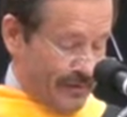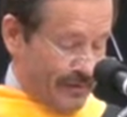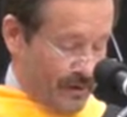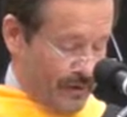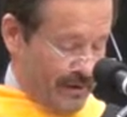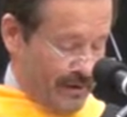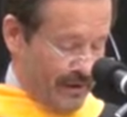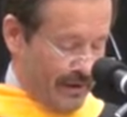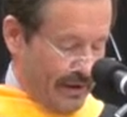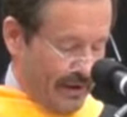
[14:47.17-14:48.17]
So
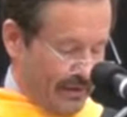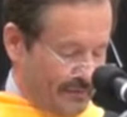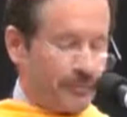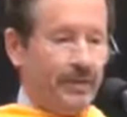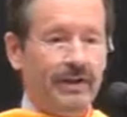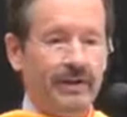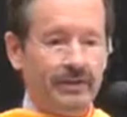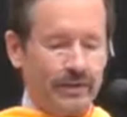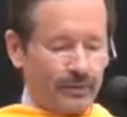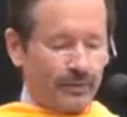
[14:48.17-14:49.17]
for me,
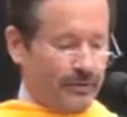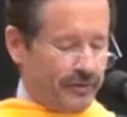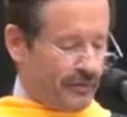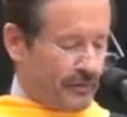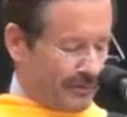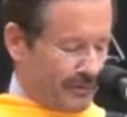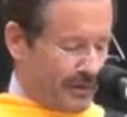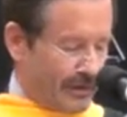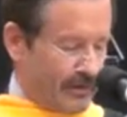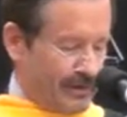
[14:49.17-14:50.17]
this was difficult,
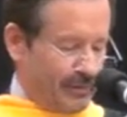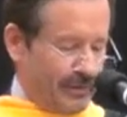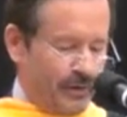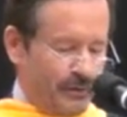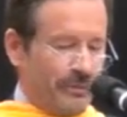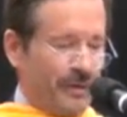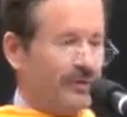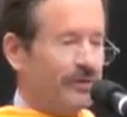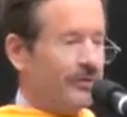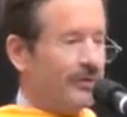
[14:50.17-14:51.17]
competing with my
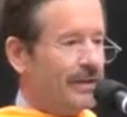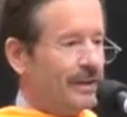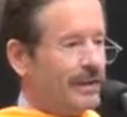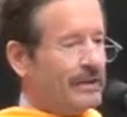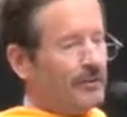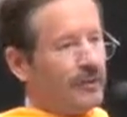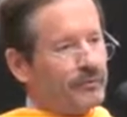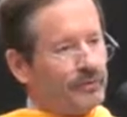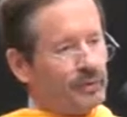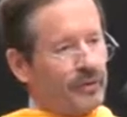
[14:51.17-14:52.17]
sister. What
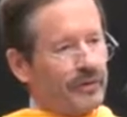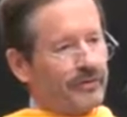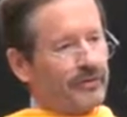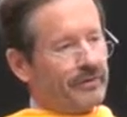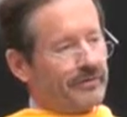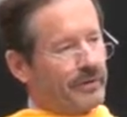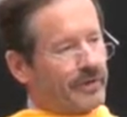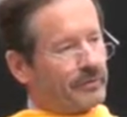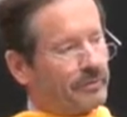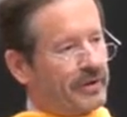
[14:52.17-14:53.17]
was worse, so our
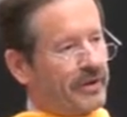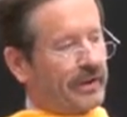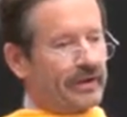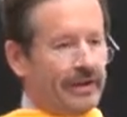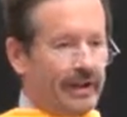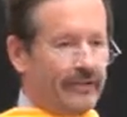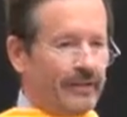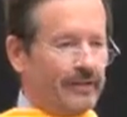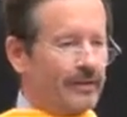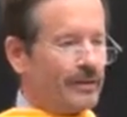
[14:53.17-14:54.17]
father would periodically have
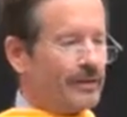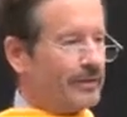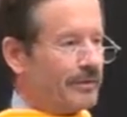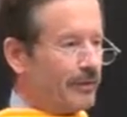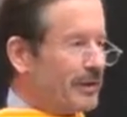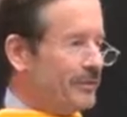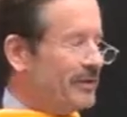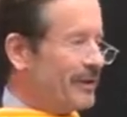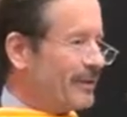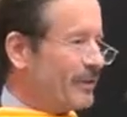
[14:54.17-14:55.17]
these little
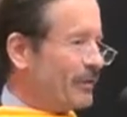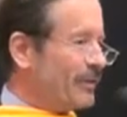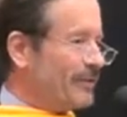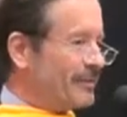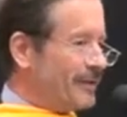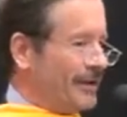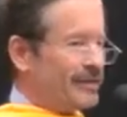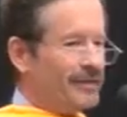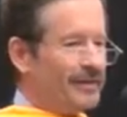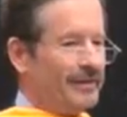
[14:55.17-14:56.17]
arithmetic oral
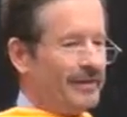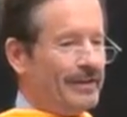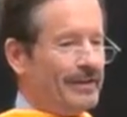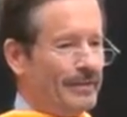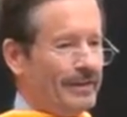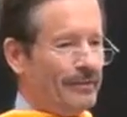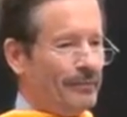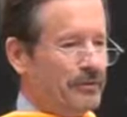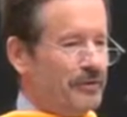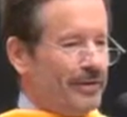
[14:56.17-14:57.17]
tests, and
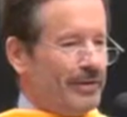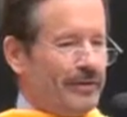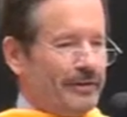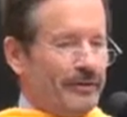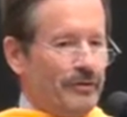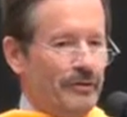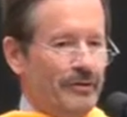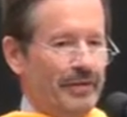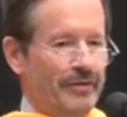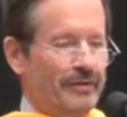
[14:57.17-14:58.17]
we'd sit in the living
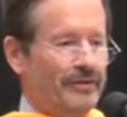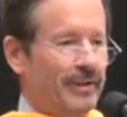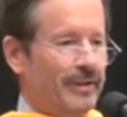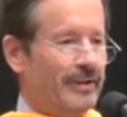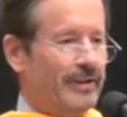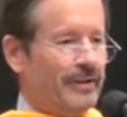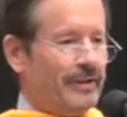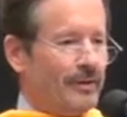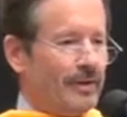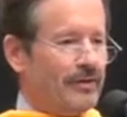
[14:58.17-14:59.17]
room and he would say,
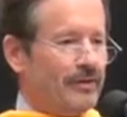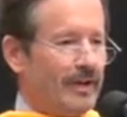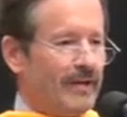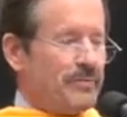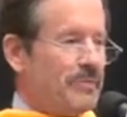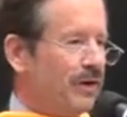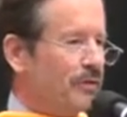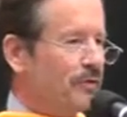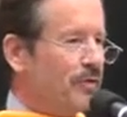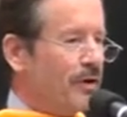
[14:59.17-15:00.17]
what's 11
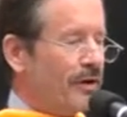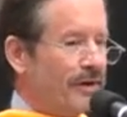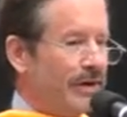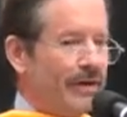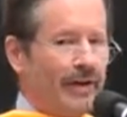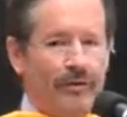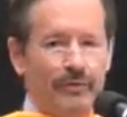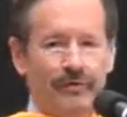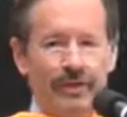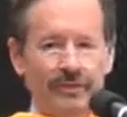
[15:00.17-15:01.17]
minus 4? And Larry
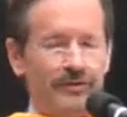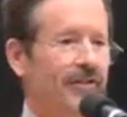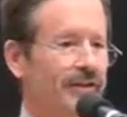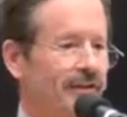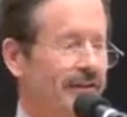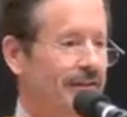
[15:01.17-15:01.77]
would say 7.